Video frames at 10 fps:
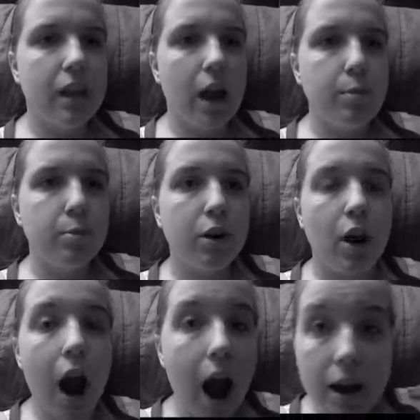I put
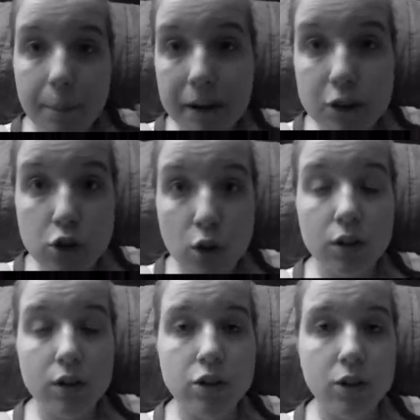her high on my
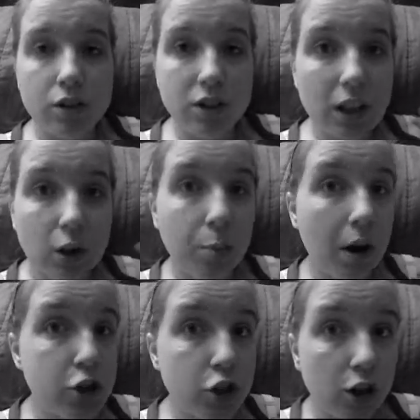shoulder so there's a little
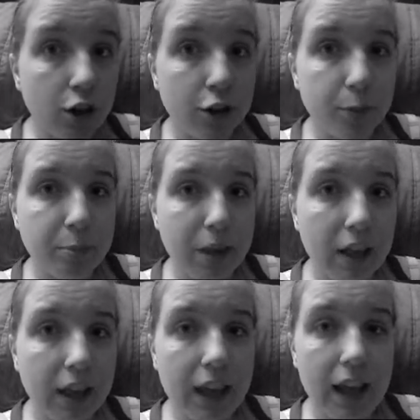pressure on her
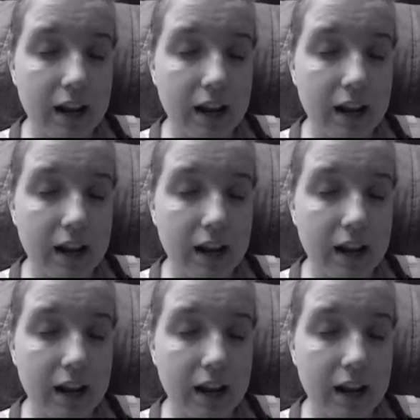belly,